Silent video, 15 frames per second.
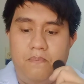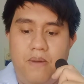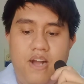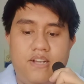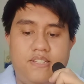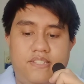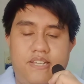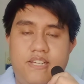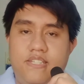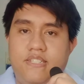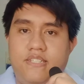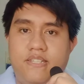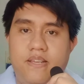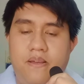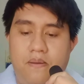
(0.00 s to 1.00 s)

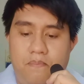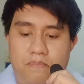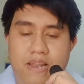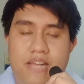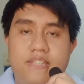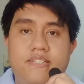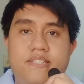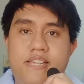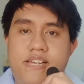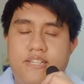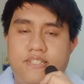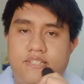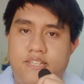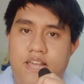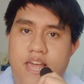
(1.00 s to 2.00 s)
boxes,
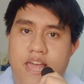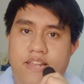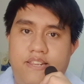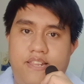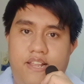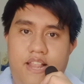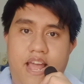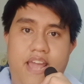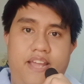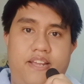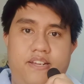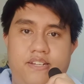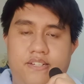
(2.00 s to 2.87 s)
plastics, and the like.